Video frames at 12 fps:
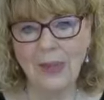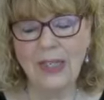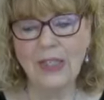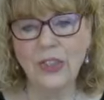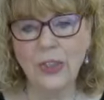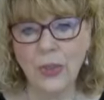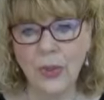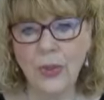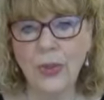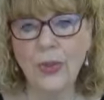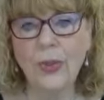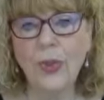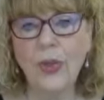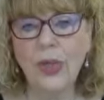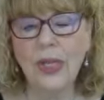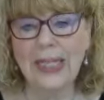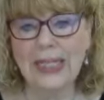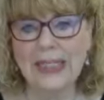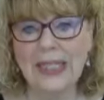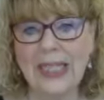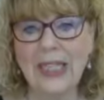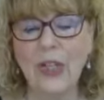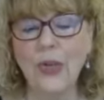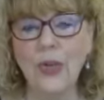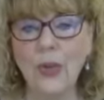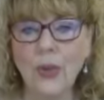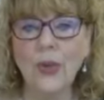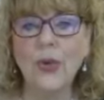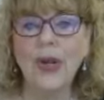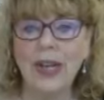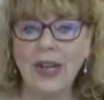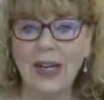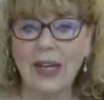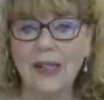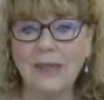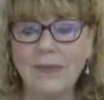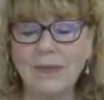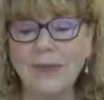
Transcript: because you can take a new crayon,